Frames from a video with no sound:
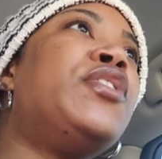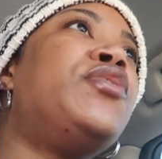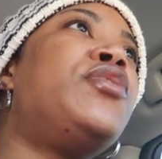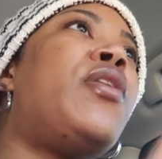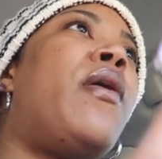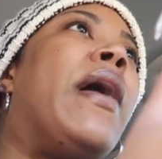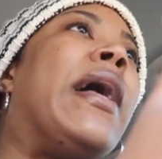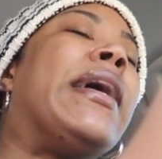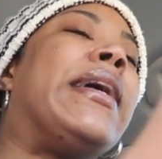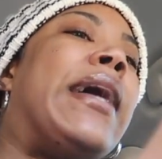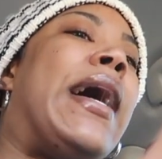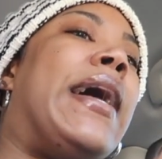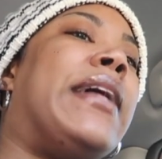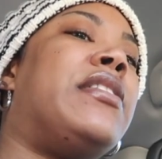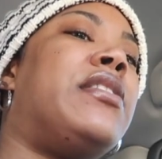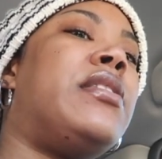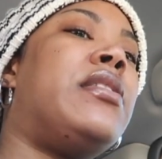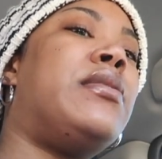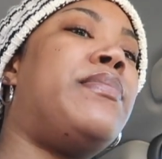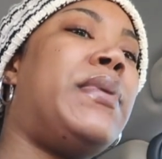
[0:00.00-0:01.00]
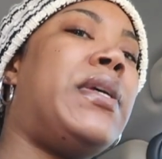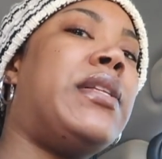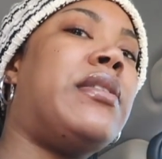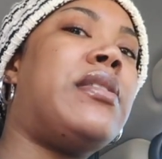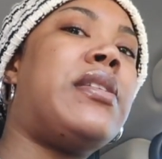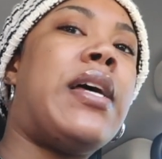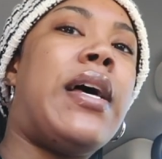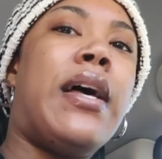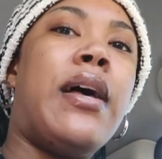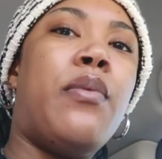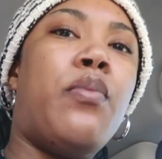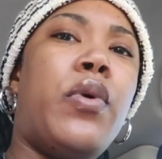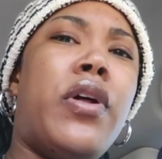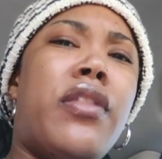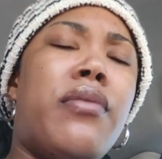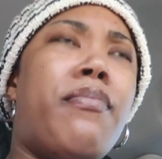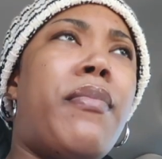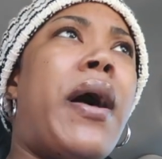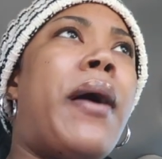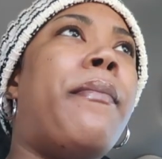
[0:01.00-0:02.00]
So I got to spend time
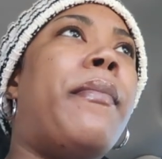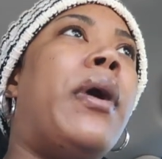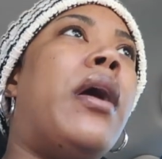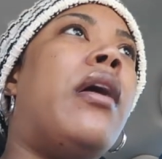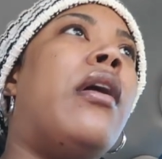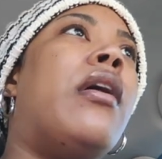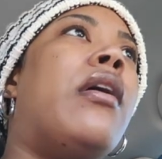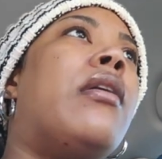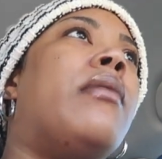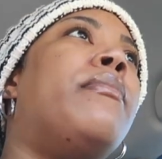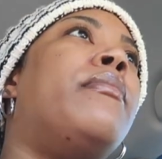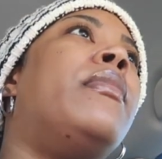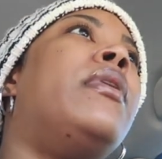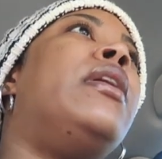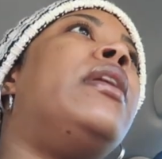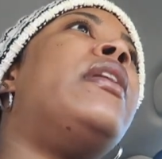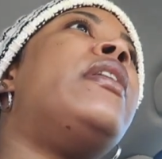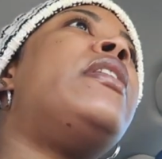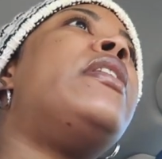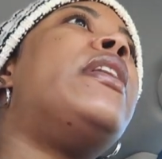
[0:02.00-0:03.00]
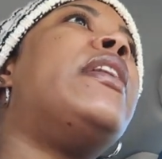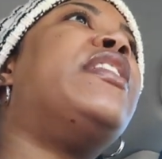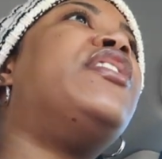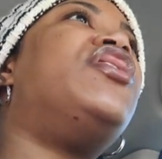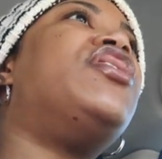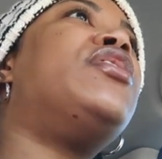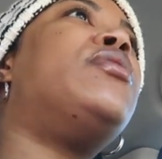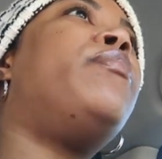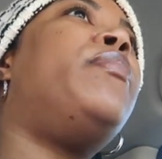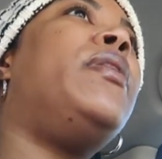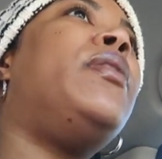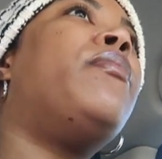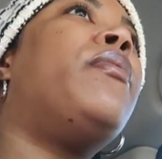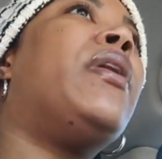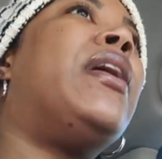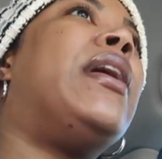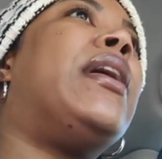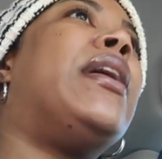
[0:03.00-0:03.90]
with my mom and just be with